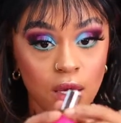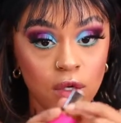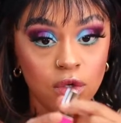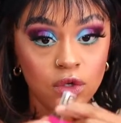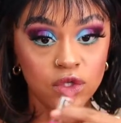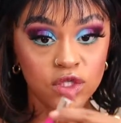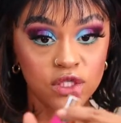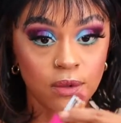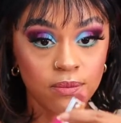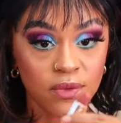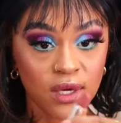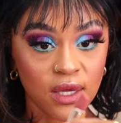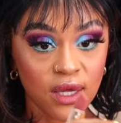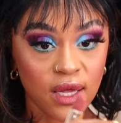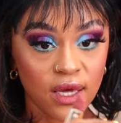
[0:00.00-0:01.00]
Looks
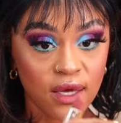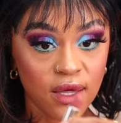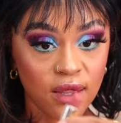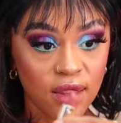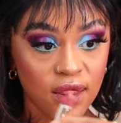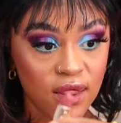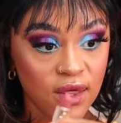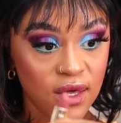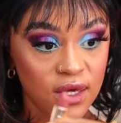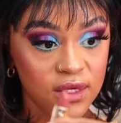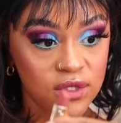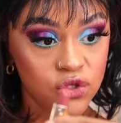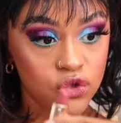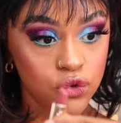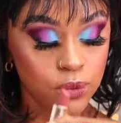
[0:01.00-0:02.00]
something like
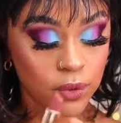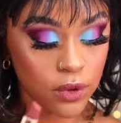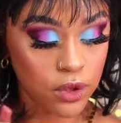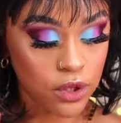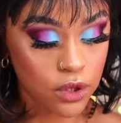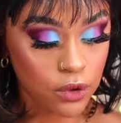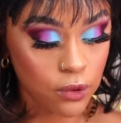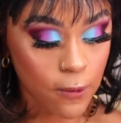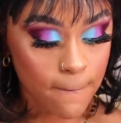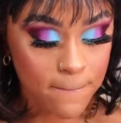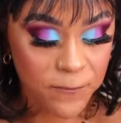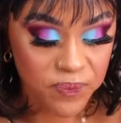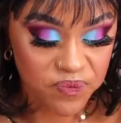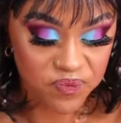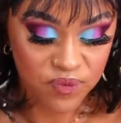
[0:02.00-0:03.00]
this, super cute.
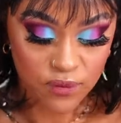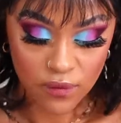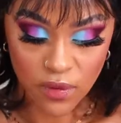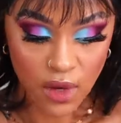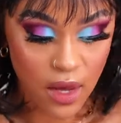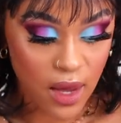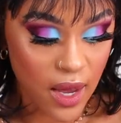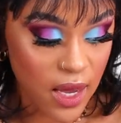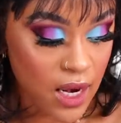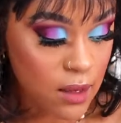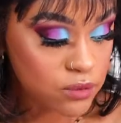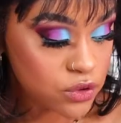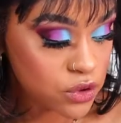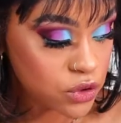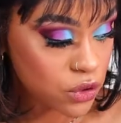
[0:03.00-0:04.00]
And
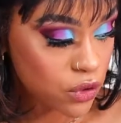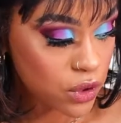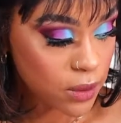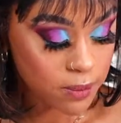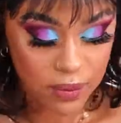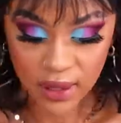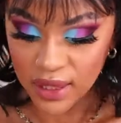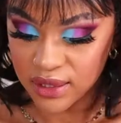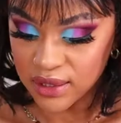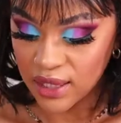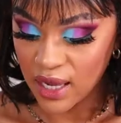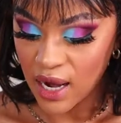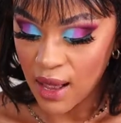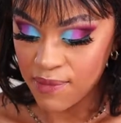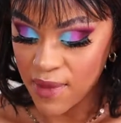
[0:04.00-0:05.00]
I'm just going to place
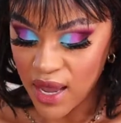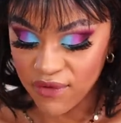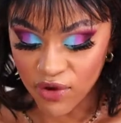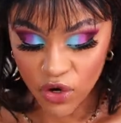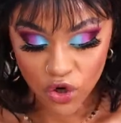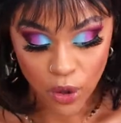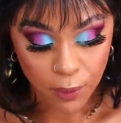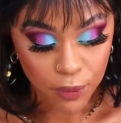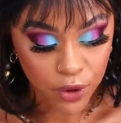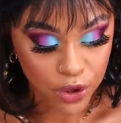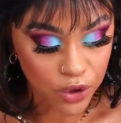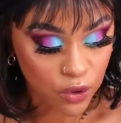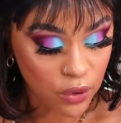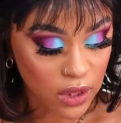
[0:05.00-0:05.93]
that. I'm not even going to put no